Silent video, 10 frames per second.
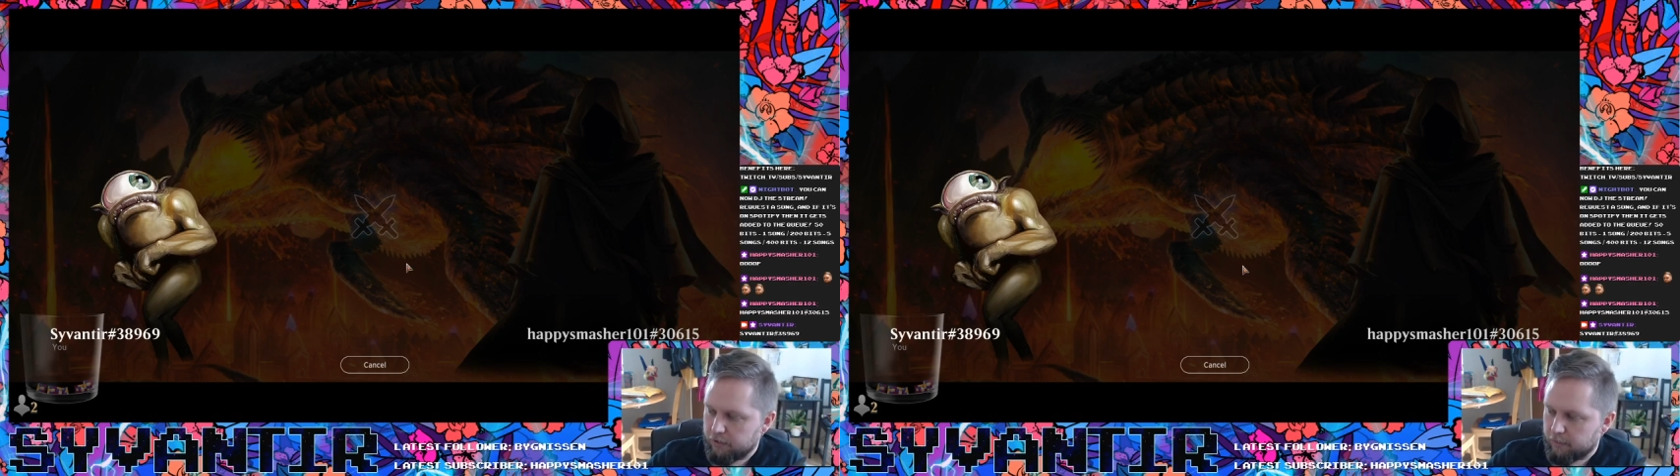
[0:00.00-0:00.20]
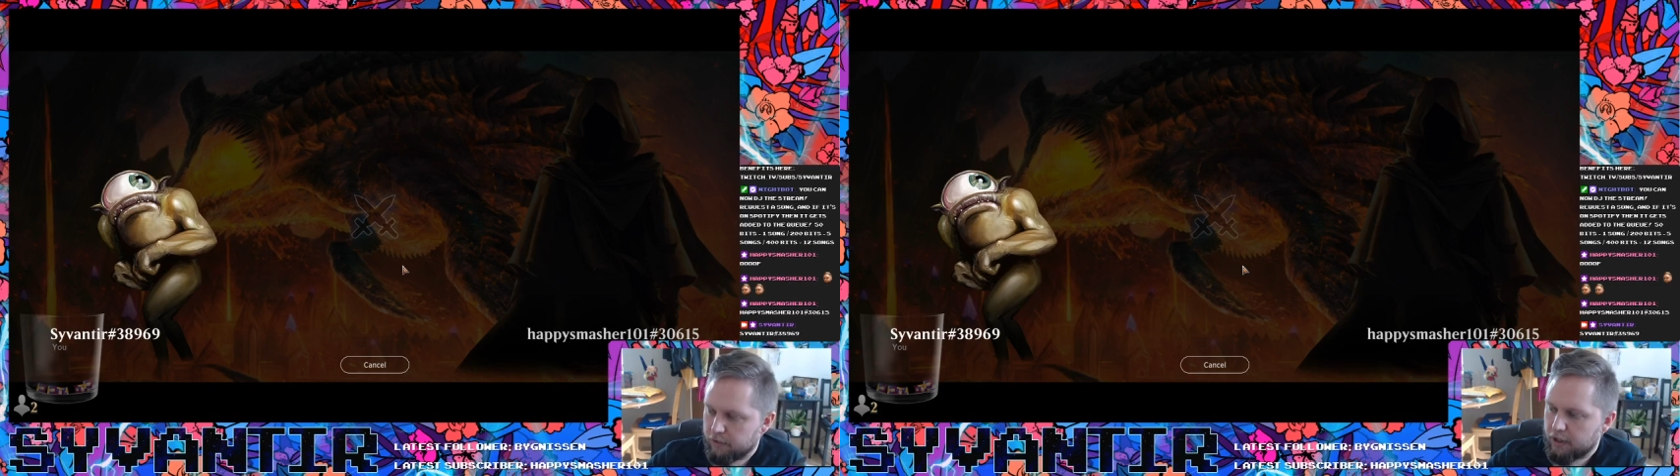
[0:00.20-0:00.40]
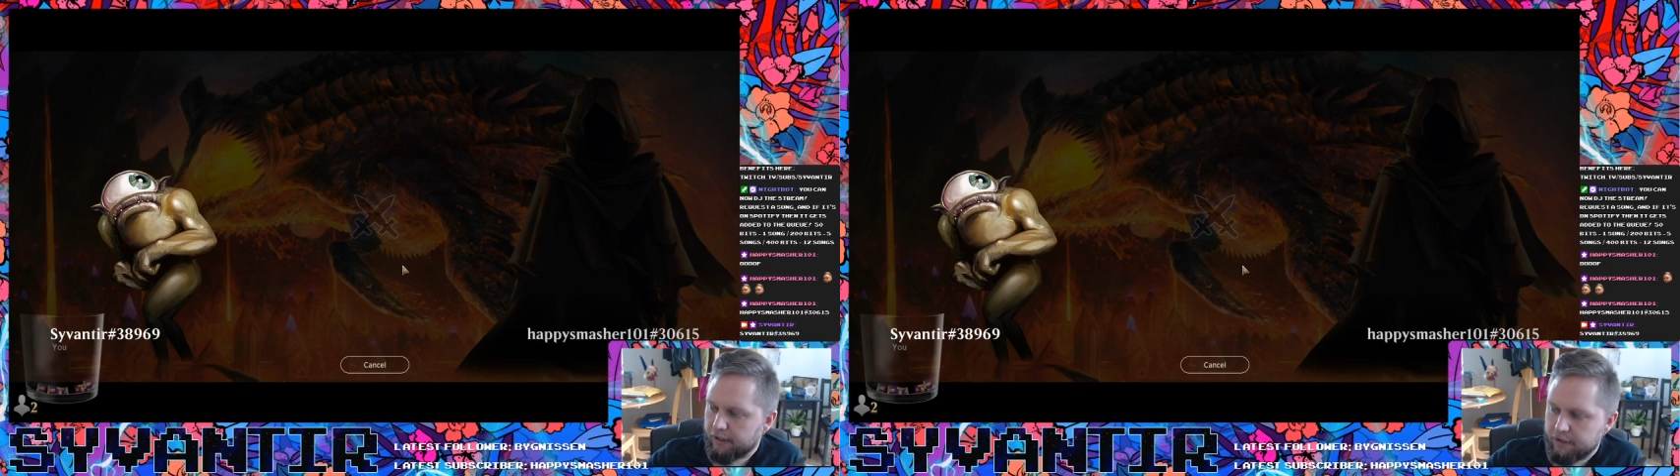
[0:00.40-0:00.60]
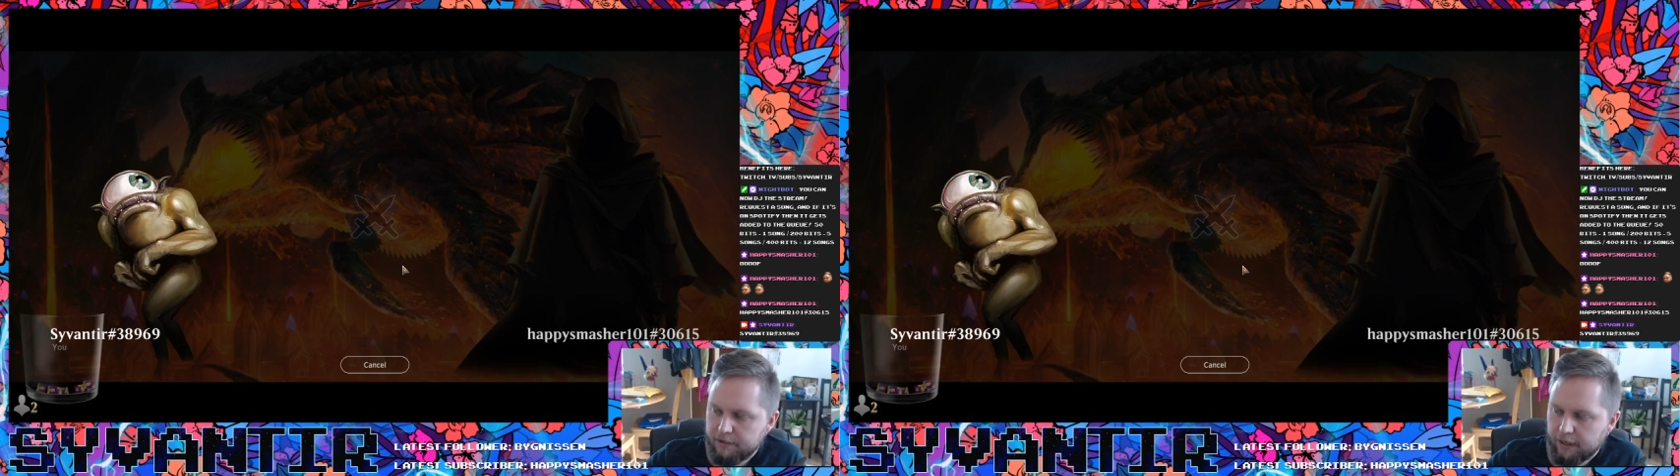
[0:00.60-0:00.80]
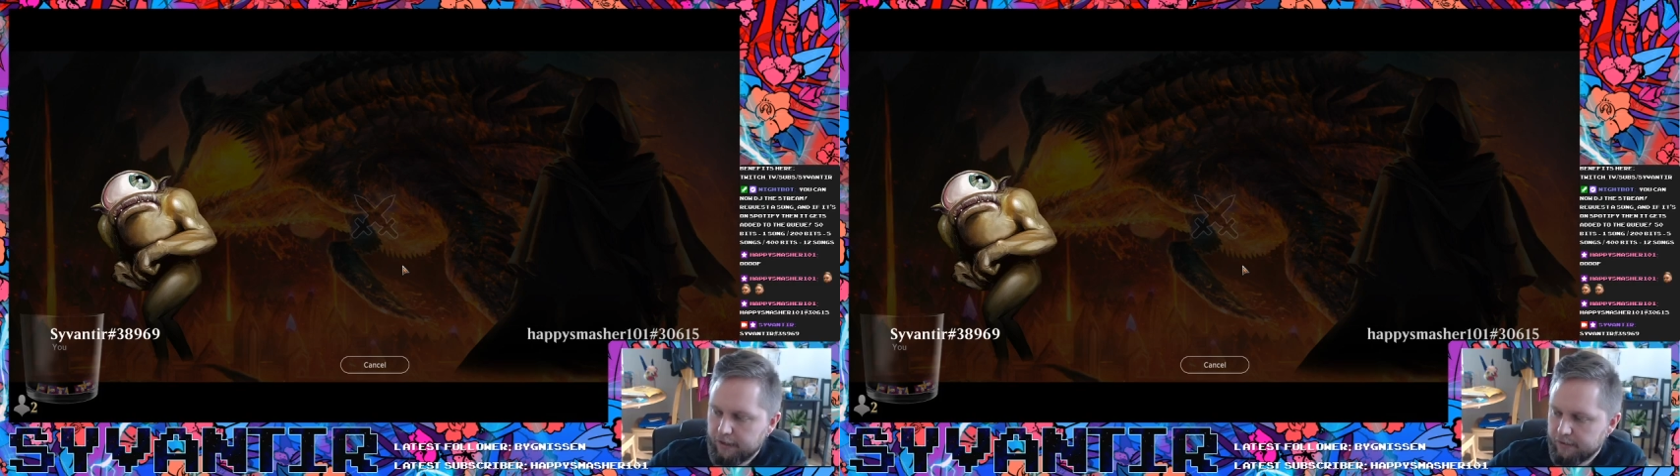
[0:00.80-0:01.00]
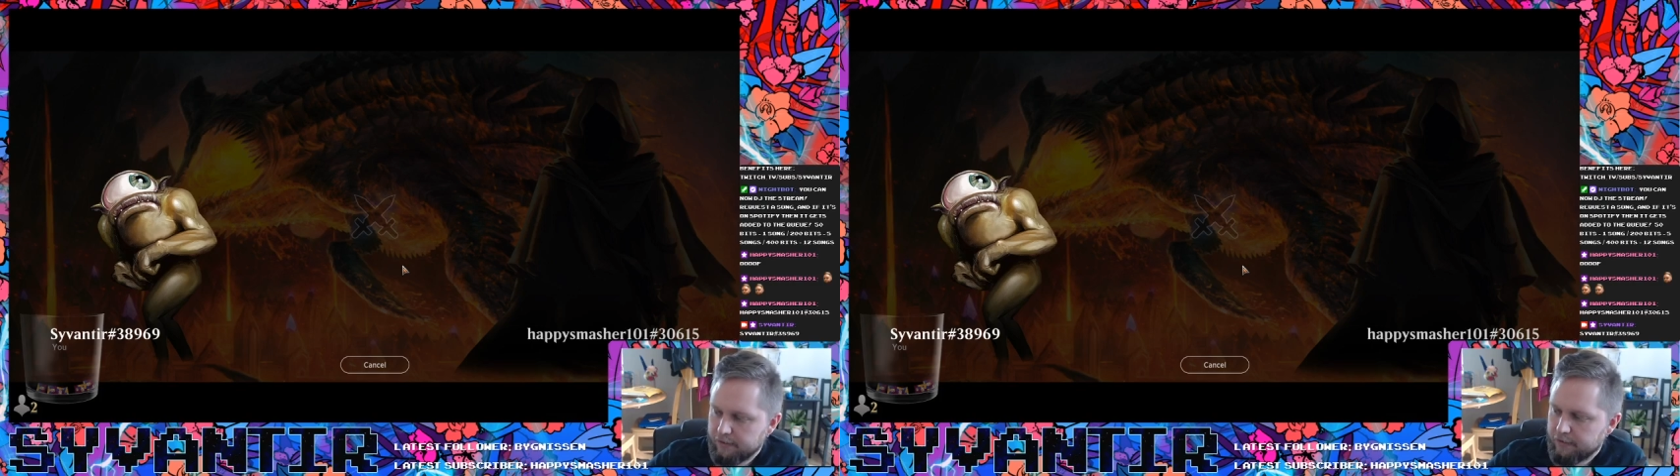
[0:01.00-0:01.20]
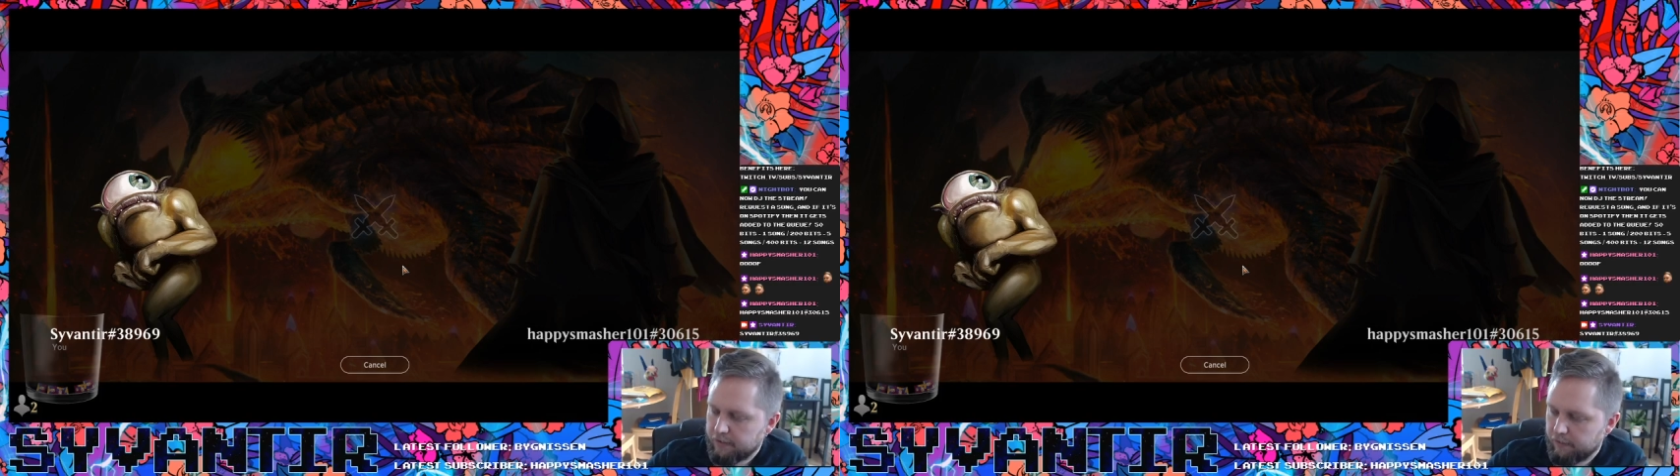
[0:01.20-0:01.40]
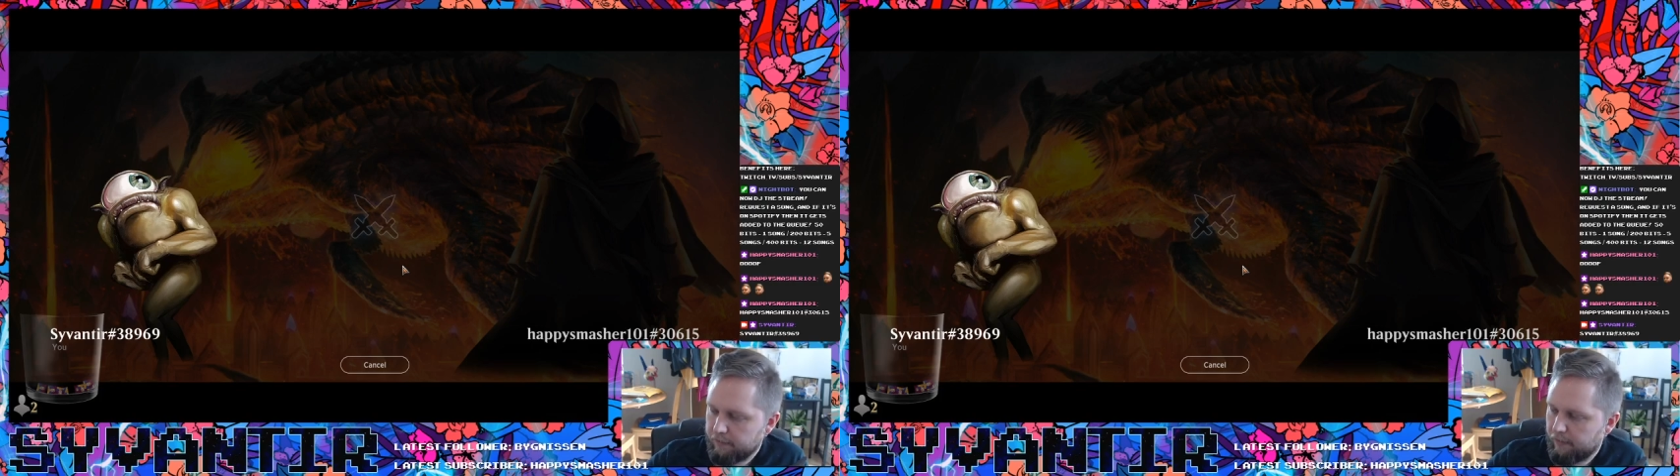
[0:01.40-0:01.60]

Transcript: double check our settings and stuff.